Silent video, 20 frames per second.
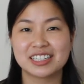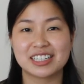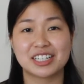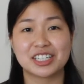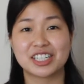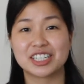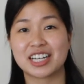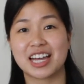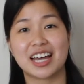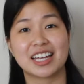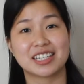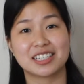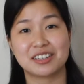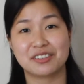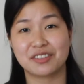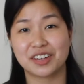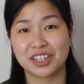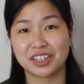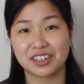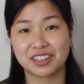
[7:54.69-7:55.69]
I just asked
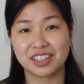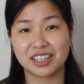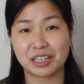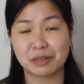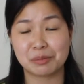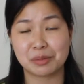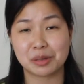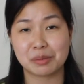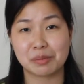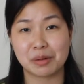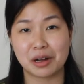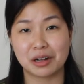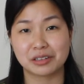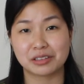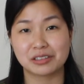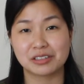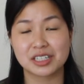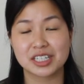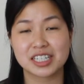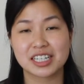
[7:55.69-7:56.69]
if I could keep the
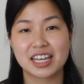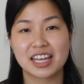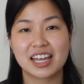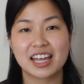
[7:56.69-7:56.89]
bottles.